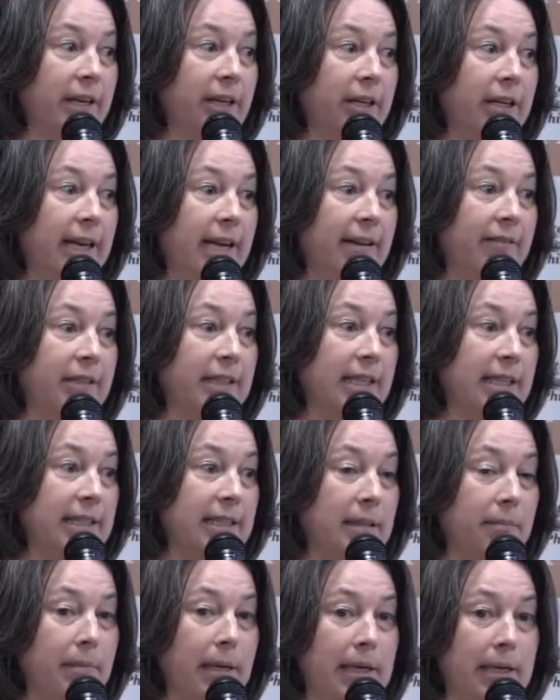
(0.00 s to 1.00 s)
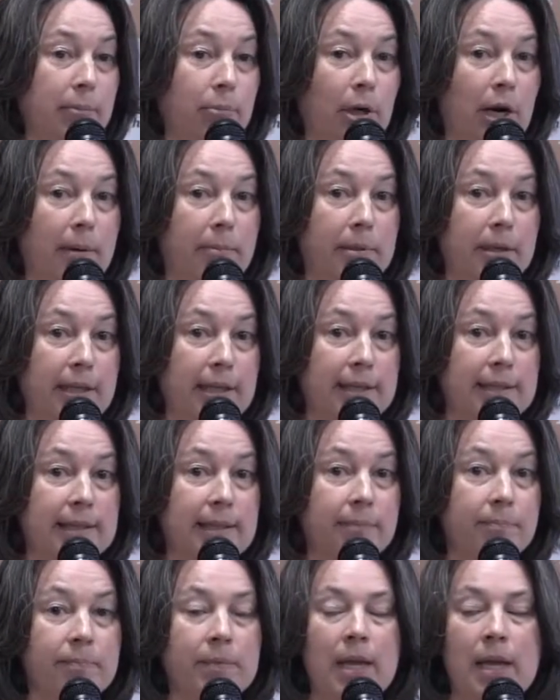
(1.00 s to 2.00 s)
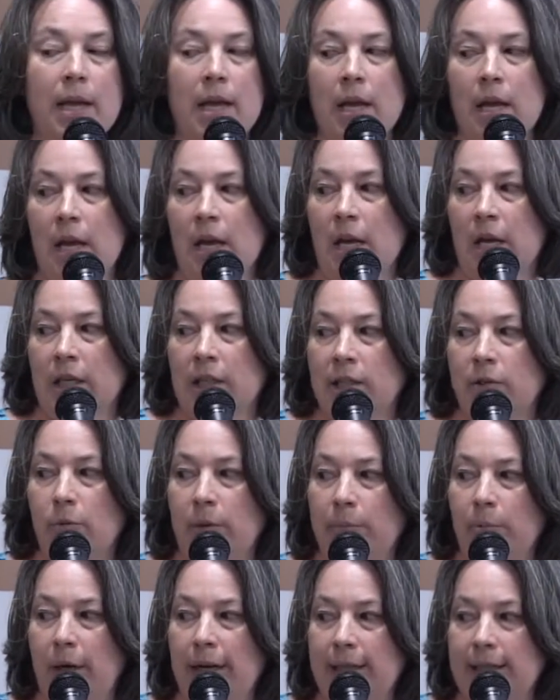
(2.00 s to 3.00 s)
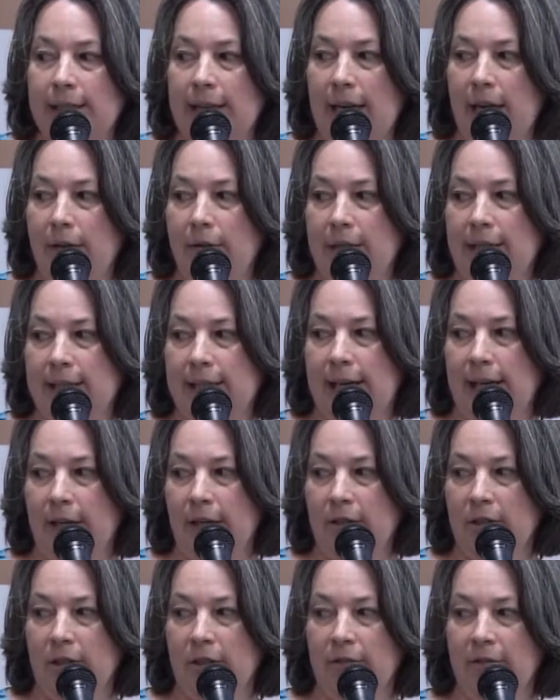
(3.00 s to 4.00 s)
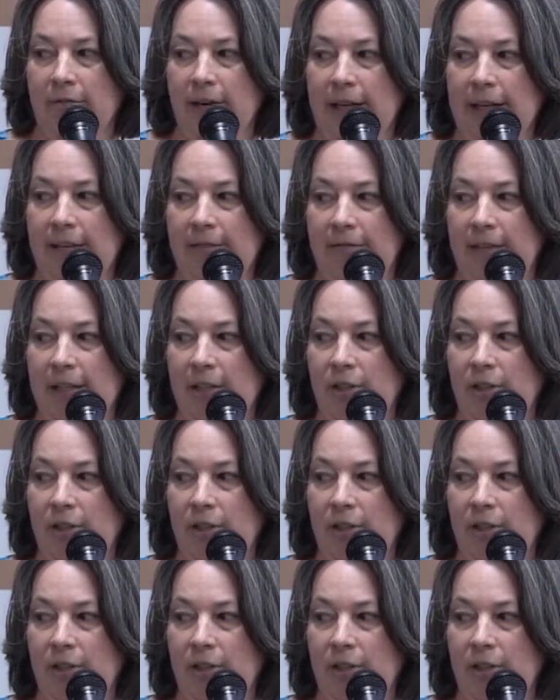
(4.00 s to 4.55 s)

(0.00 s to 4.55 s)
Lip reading: very evident in many properties. So we break down these character-defining